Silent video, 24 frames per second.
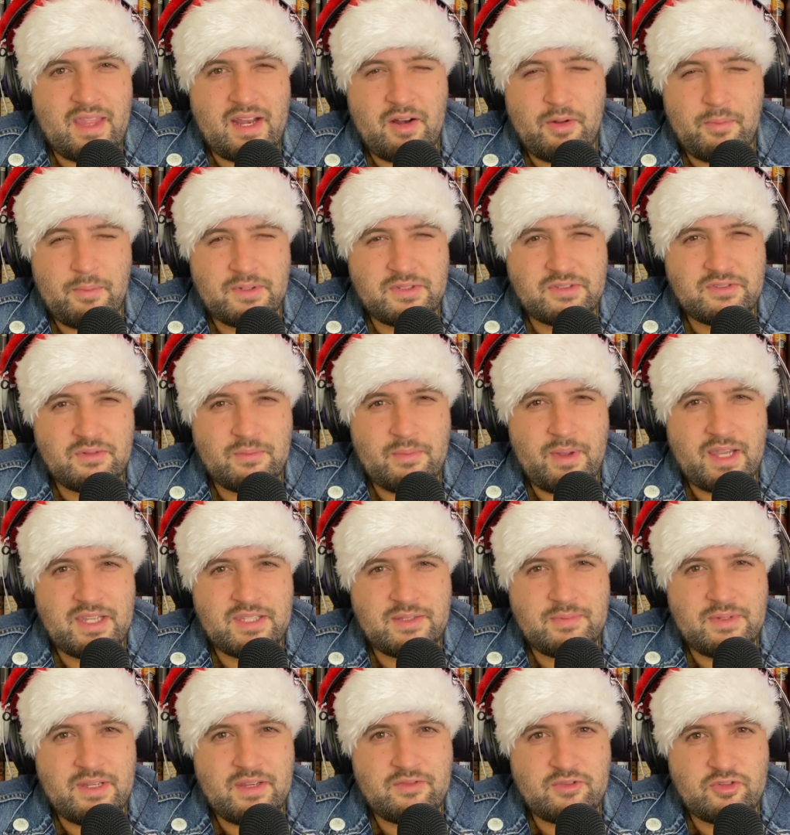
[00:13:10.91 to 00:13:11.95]
that almost
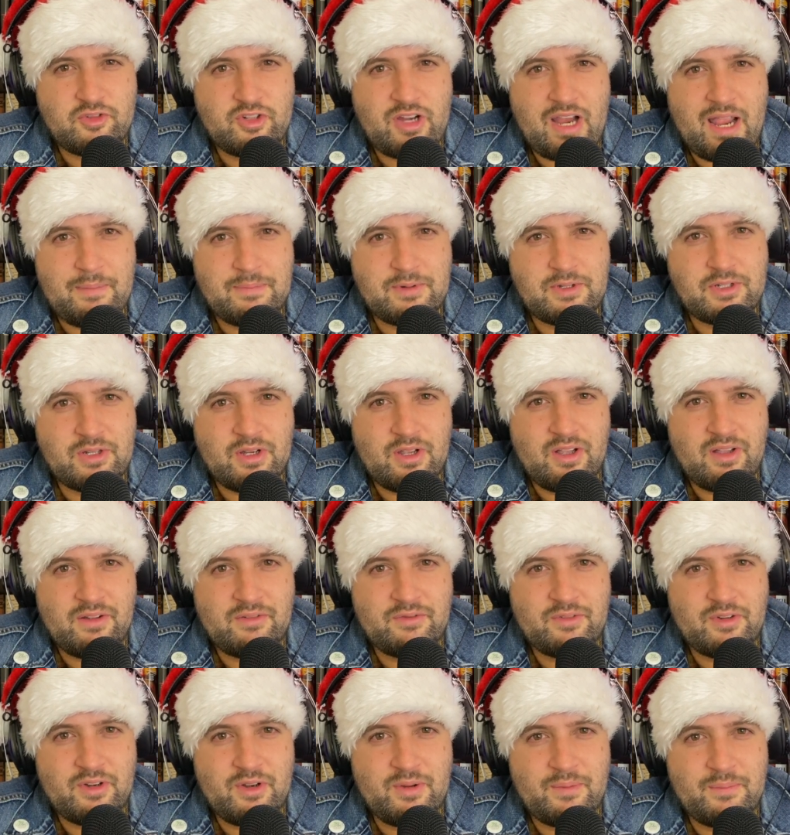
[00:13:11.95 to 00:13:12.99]
reminds me of
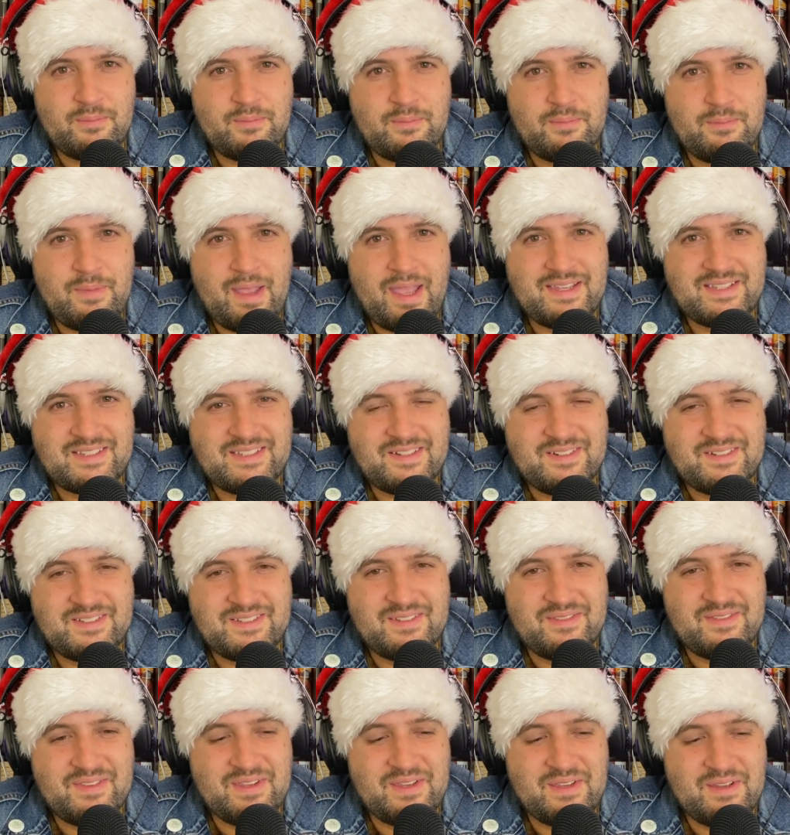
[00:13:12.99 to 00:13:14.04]
Trapjaw from
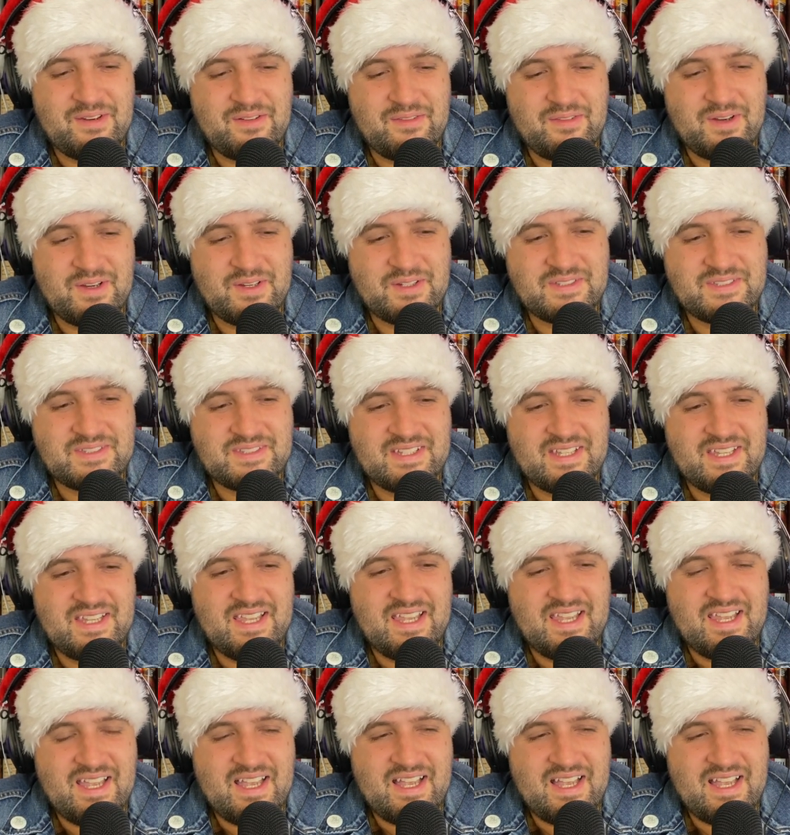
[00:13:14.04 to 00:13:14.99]
Masters of the Universe,